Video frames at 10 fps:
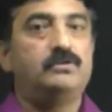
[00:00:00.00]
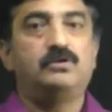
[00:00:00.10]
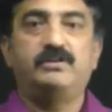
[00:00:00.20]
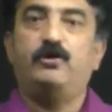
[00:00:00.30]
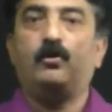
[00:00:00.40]

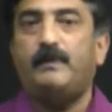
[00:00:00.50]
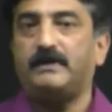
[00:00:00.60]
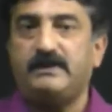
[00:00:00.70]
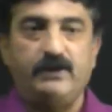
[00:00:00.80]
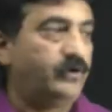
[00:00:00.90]
So 0
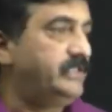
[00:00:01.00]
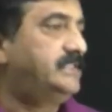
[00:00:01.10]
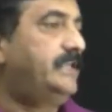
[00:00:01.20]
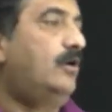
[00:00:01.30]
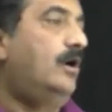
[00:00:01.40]
plus 0 is
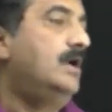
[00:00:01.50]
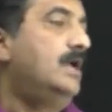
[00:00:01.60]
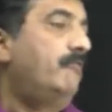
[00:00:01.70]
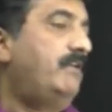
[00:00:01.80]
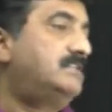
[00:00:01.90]
0.
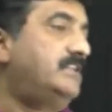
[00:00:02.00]
Well,